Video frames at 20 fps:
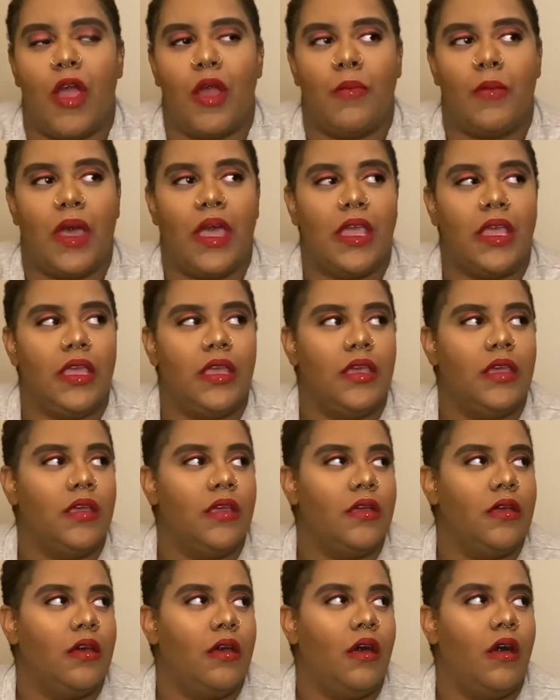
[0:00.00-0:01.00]
I might
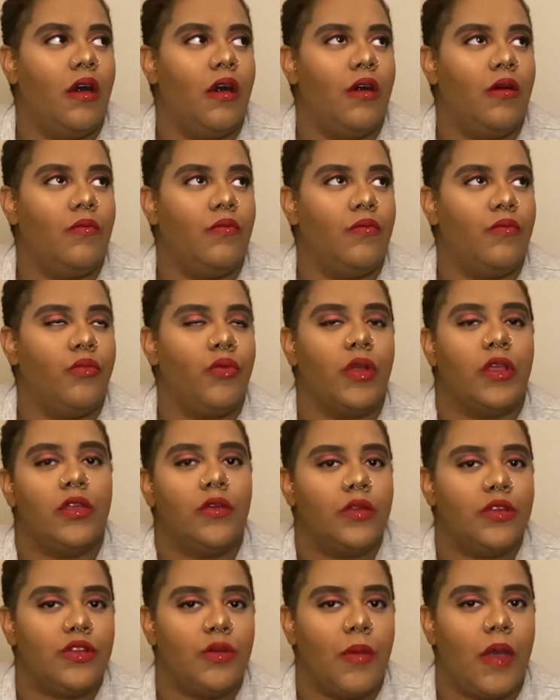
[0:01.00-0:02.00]
bring you
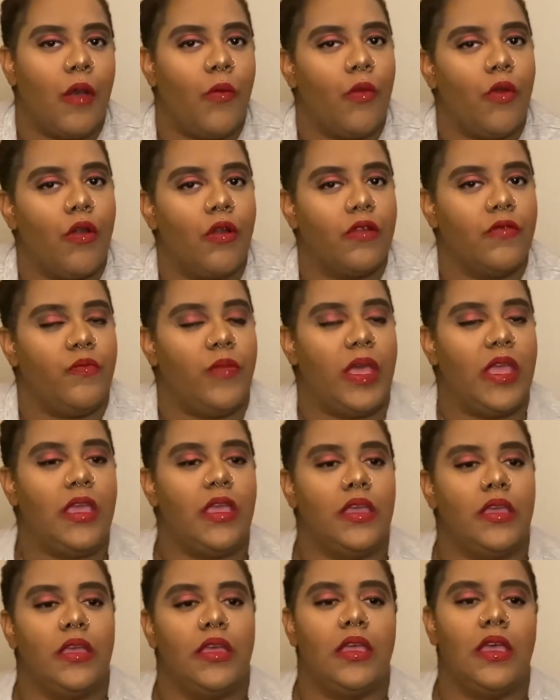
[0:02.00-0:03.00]
into my world of
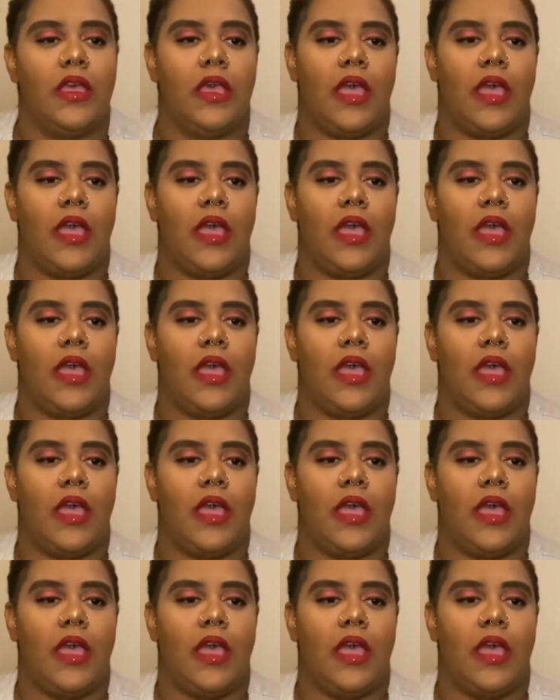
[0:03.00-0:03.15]
baking.